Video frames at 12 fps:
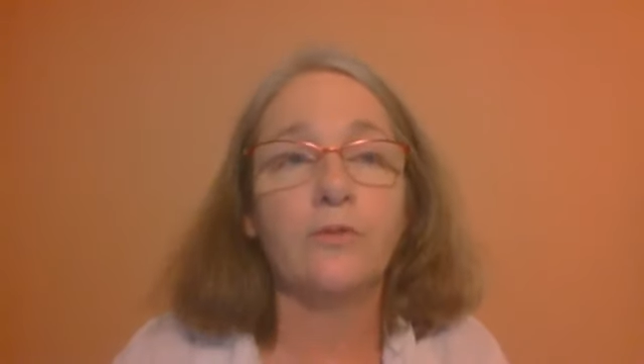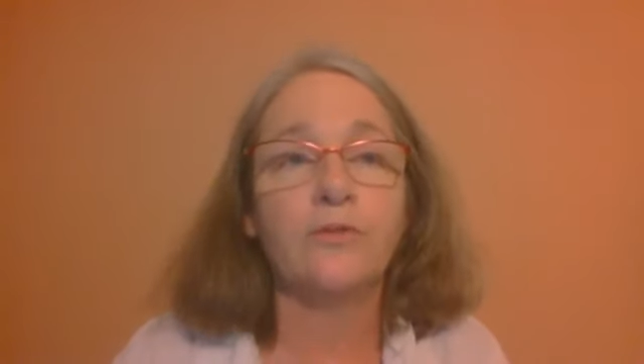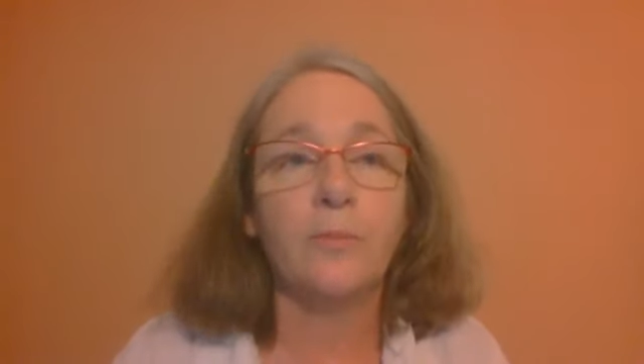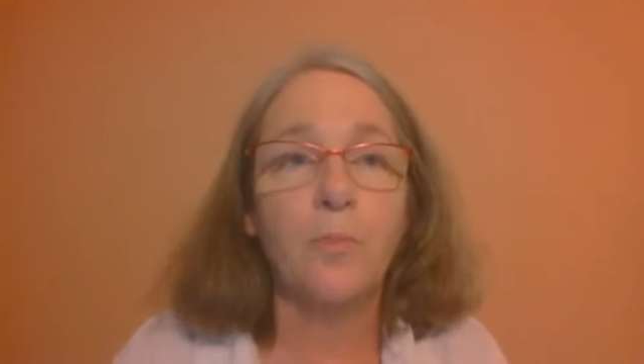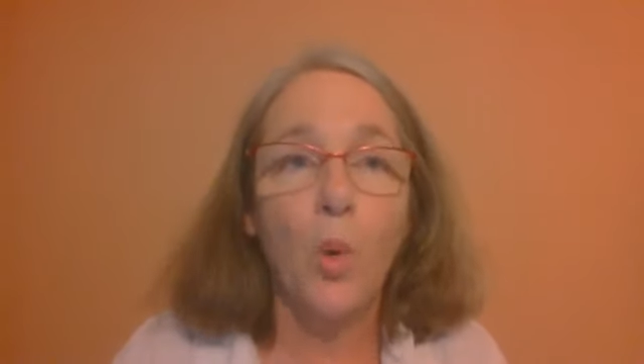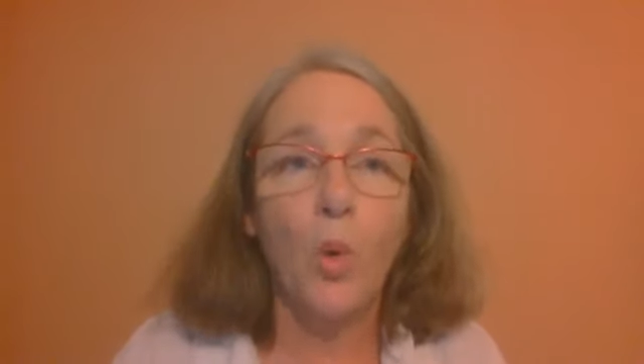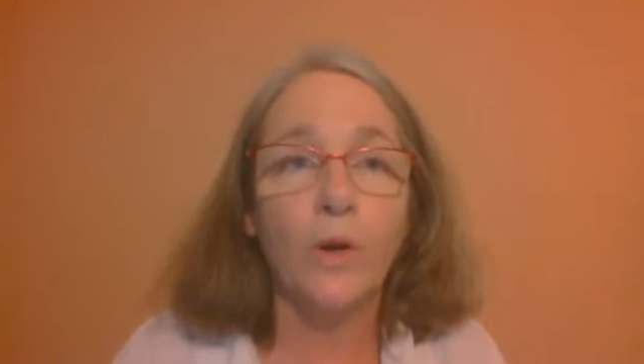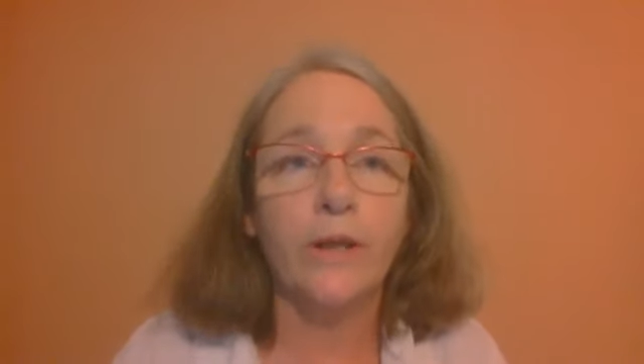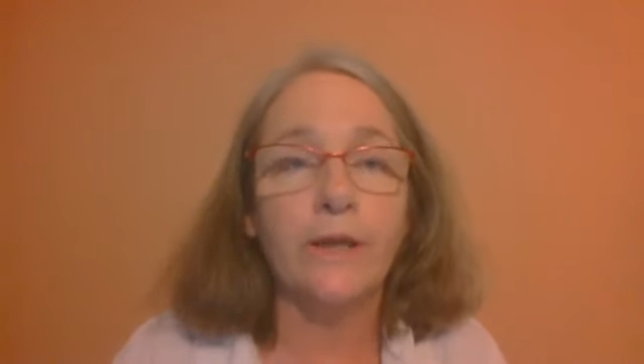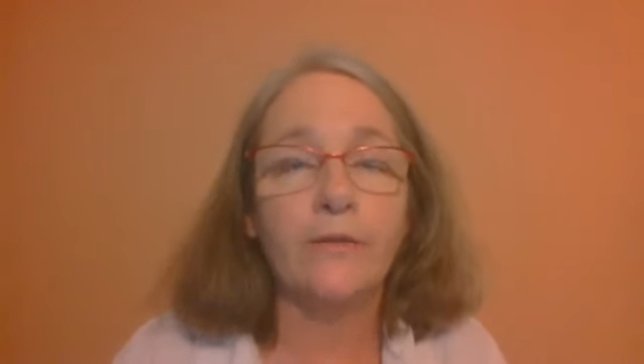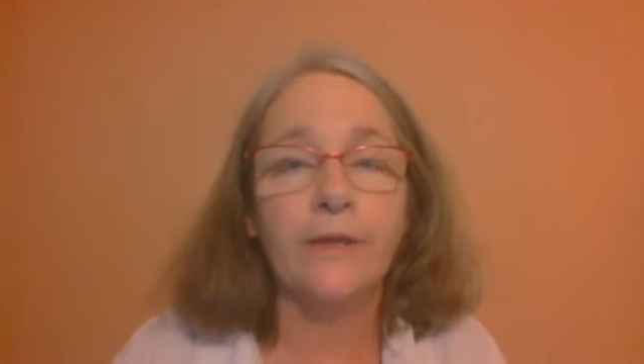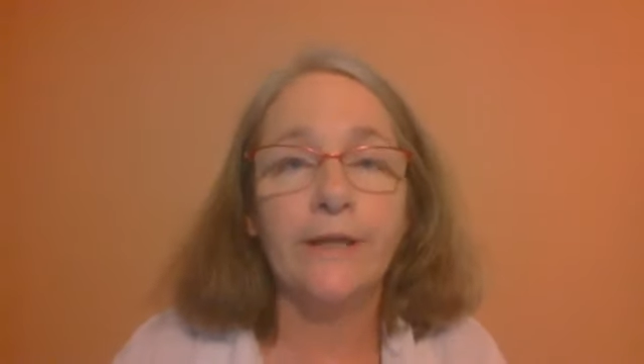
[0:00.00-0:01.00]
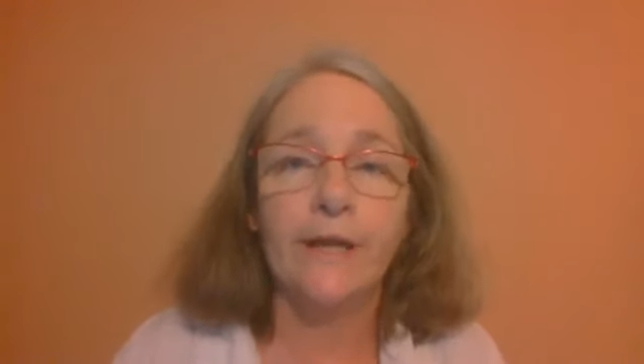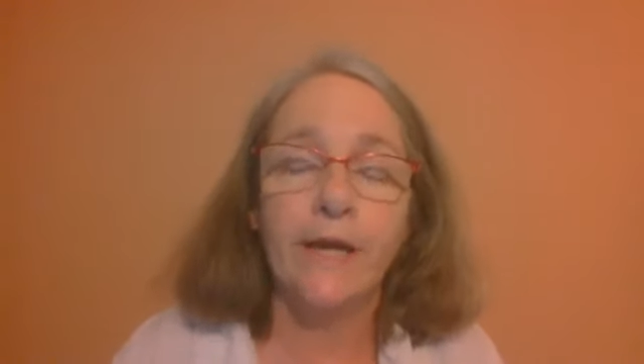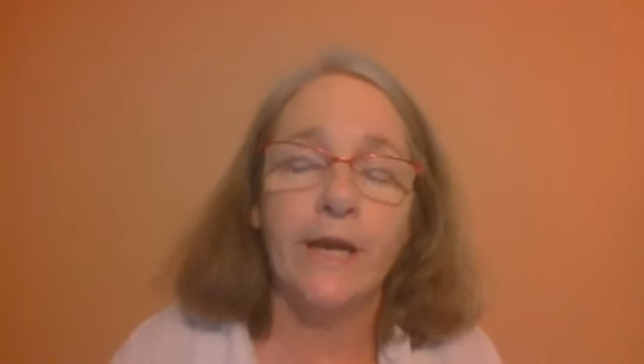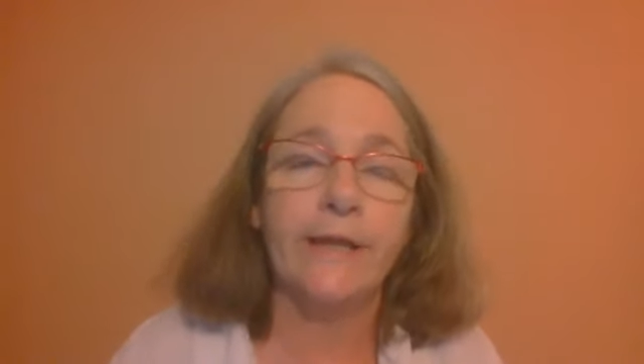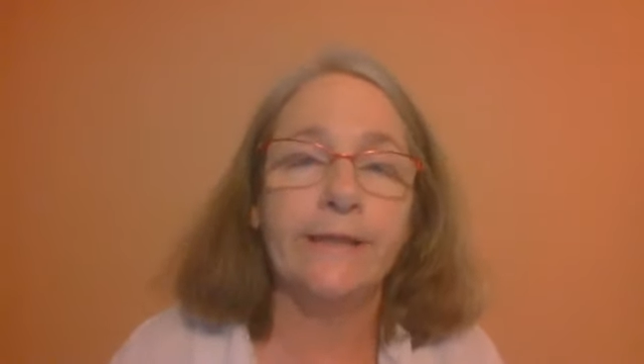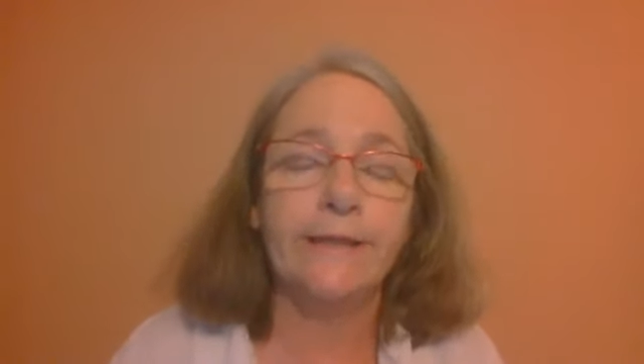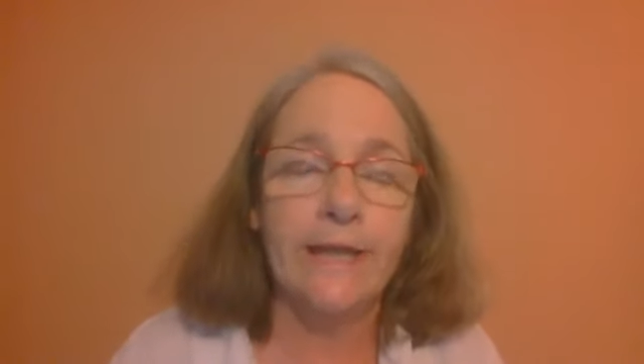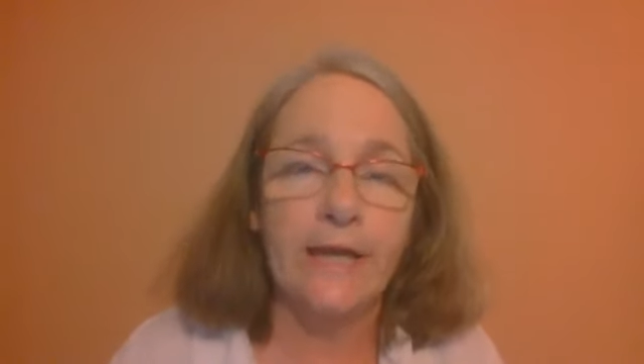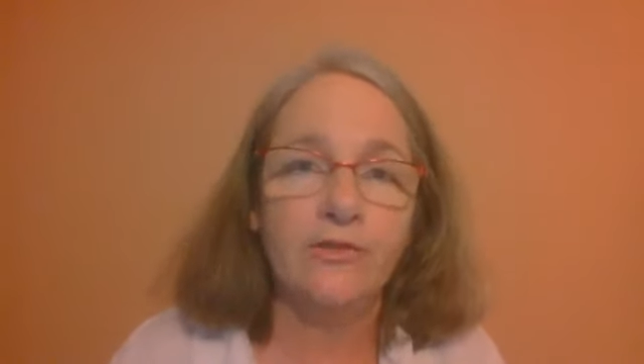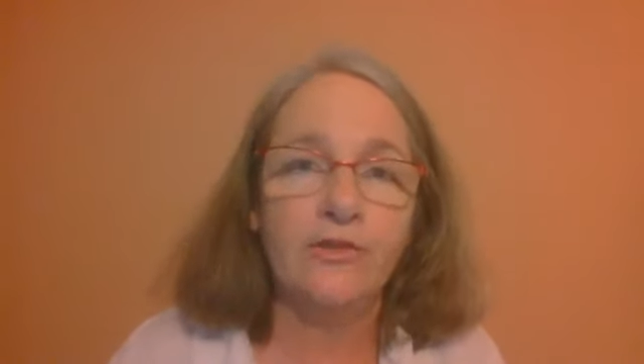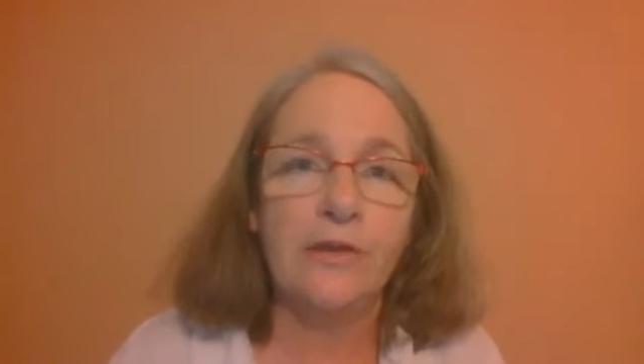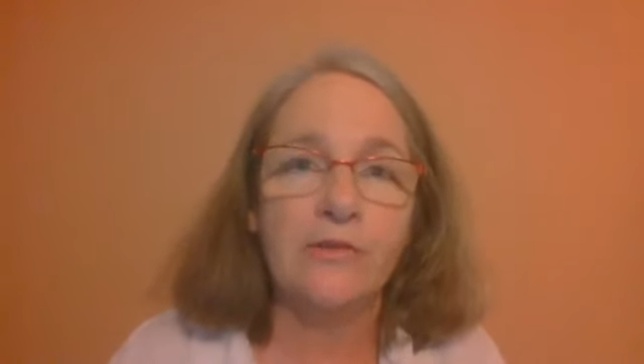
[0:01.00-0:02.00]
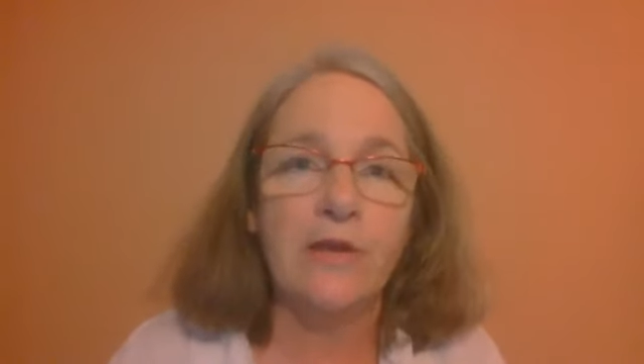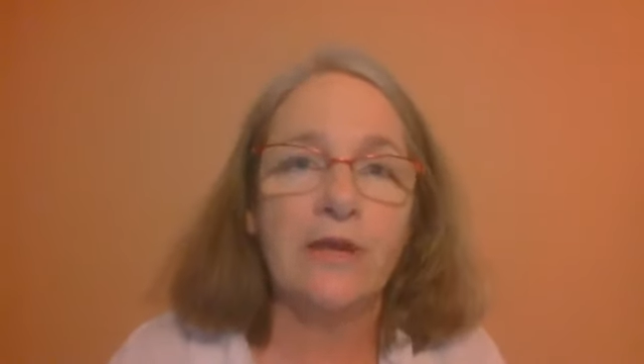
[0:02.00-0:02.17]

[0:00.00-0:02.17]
supporting the United Nations